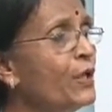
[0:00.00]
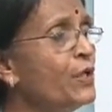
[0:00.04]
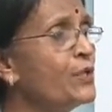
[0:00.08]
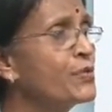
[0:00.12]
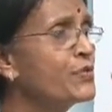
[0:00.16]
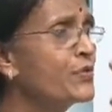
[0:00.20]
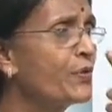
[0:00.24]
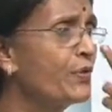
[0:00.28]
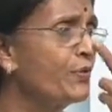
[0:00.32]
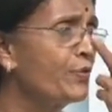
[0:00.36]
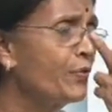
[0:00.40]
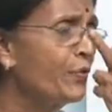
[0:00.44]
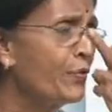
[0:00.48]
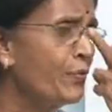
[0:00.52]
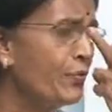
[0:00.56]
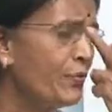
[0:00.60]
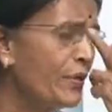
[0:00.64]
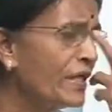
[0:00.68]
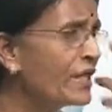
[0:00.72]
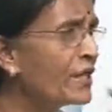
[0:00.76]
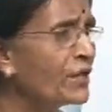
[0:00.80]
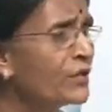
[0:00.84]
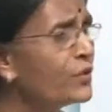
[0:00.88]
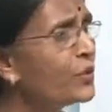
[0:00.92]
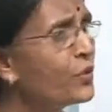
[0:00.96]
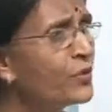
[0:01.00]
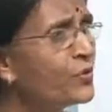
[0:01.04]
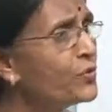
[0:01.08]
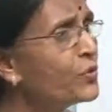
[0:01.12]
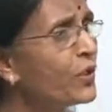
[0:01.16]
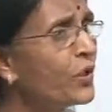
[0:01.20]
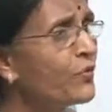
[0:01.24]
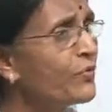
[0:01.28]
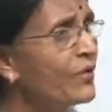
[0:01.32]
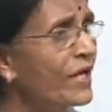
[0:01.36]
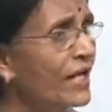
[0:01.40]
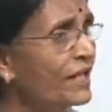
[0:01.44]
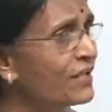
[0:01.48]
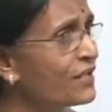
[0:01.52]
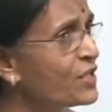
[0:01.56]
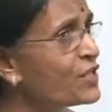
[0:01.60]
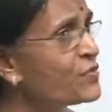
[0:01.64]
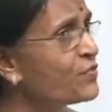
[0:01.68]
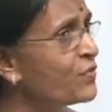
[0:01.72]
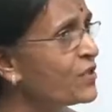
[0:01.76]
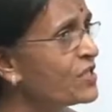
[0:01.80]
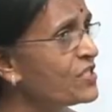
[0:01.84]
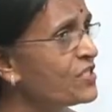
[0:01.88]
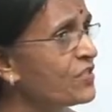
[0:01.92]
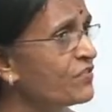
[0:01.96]
So we cannot do away at this
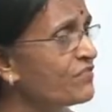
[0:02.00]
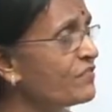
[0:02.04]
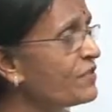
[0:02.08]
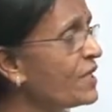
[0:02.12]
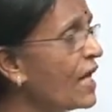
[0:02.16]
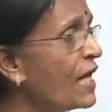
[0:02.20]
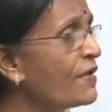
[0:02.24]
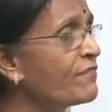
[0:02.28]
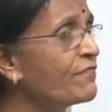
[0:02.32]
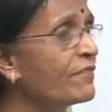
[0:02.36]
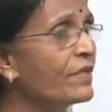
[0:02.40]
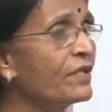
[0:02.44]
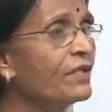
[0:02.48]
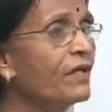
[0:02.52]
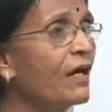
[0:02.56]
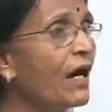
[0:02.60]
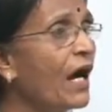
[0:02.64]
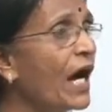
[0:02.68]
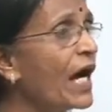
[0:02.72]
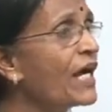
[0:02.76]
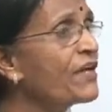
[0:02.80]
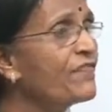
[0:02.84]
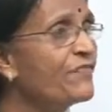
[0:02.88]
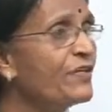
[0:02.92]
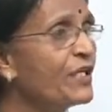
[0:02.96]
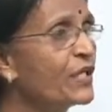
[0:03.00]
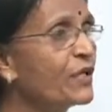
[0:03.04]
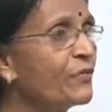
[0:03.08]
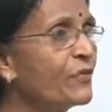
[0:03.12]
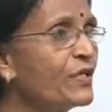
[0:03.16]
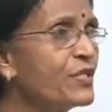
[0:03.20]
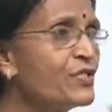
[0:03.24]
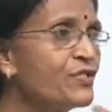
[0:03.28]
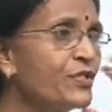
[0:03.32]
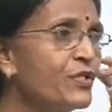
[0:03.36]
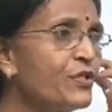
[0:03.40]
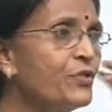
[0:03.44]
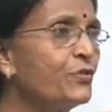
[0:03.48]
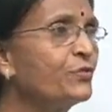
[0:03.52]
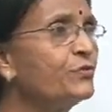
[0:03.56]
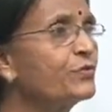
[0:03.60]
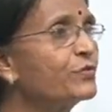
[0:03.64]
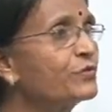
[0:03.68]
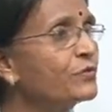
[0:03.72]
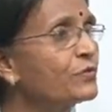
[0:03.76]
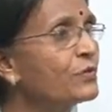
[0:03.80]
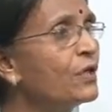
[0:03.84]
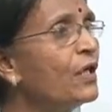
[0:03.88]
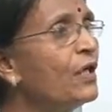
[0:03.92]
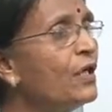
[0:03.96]
point of time with the high frequency
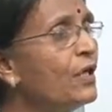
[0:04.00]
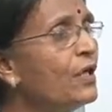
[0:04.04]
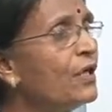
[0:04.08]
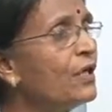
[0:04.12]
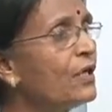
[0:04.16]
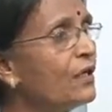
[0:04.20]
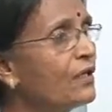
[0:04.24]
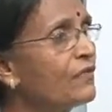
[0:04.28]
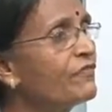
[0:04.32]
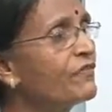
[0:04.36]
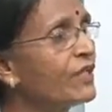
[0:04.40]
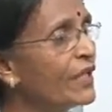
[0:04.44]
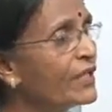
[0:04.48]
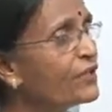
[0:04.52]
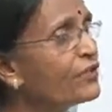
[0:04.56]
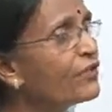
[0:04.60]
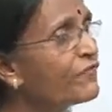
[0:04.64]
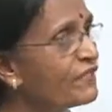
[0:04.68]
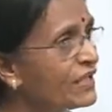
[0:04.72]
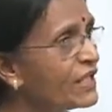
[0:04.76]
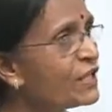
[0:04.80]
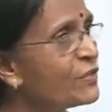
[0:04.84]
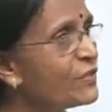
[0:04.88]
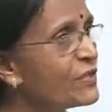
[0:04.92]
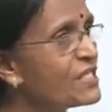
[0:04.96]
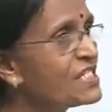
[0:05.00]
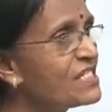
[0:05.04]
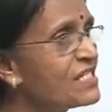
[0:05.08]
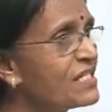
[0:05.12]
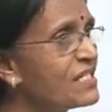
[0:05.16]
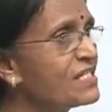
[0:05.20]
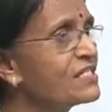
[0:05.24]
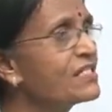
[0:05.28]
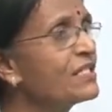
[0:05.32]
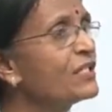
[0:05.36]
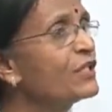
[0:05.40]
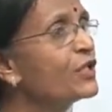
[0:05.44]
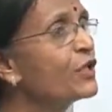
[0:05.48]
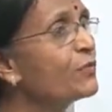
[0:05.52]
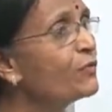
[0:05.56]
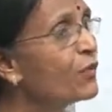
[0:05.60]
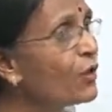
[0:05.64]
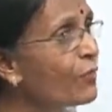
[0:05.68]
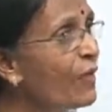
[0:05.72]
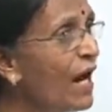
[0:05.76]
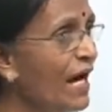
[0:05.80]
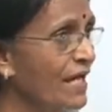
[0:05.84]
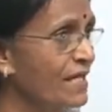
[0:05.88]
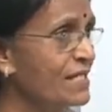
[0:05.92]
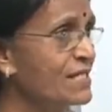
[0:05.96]
use of radio frequencies in the
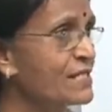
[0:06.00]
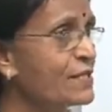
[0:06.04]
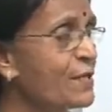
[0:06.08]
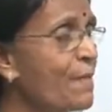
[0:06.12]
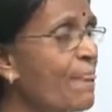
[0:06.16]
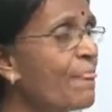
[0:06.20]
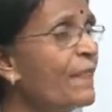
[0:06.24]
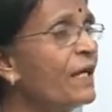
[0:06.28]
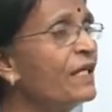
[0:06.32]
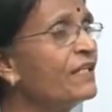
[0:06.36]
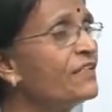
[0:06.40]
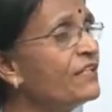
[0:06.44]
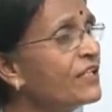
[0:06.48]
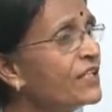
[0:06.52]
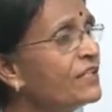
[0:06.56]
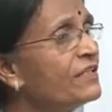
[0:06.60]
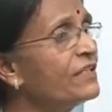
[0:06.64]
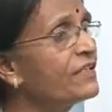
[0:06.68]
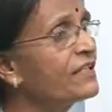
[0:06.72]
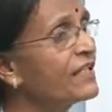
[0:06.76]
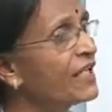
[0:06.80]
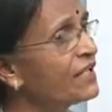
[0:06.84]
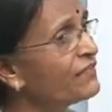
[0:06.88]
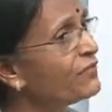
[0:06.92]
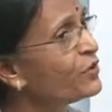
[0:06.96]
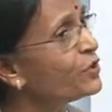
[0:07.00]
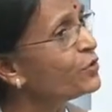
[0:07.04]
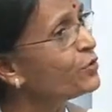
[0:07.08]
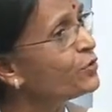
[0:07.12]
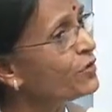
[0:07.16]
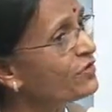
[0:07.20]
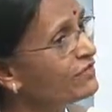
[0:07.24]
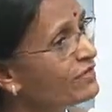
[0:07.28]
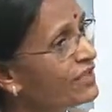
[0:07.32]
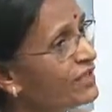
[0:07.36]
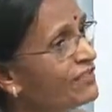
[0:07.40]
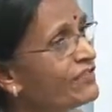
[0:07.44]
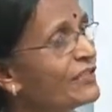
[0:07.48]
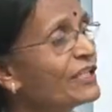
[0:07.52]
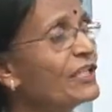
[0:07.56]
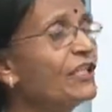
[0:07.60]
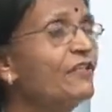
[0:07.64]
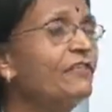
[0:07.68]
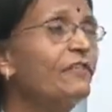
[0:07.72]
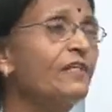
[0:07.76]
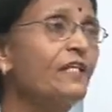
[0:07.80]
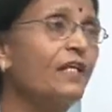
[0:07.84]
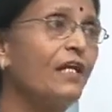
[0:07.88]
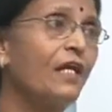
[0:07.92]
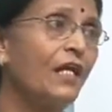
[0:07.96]
mobiles. Neither can we do away with
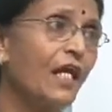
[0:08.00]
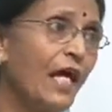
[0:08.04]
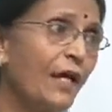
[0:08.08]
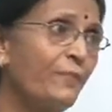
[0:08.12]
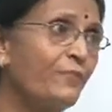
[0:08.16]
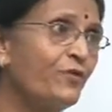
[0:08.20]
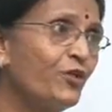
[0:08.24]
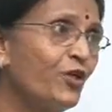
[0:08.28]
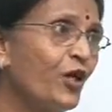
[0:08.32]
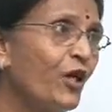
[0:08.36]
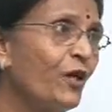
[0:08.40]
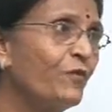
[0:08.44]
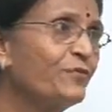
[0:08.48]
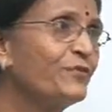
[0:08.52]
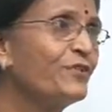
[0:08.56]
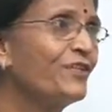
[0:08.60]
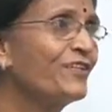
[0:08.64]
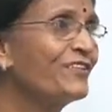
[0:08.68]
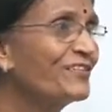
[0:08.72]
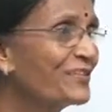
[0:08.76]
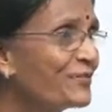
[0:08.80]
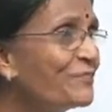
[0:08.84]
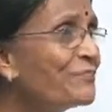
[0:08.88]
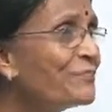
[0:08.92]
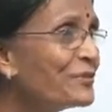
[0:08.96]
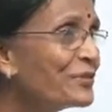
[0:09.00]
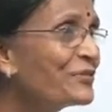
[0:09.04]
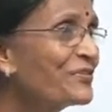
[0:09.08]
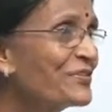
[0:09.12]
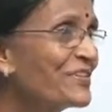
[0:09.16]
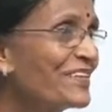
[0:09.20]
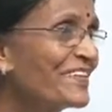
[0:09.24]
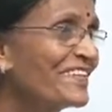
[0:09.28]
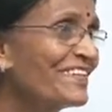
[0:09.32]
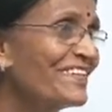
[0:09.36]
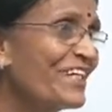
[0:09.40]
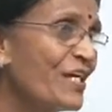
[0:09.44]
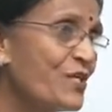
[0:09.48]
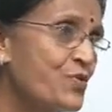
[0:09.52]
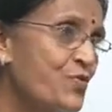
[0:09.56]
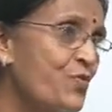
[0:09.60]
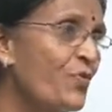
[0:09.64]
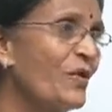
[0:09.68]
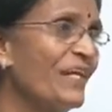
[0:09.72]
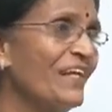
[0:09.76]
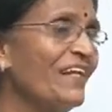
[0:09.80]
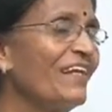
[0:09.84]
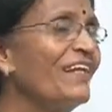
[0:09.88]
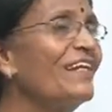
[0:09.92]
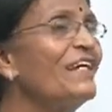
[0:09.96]
our laptops or computers as
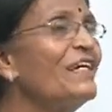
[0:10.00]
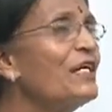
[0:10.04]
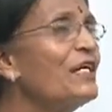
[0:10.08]
well.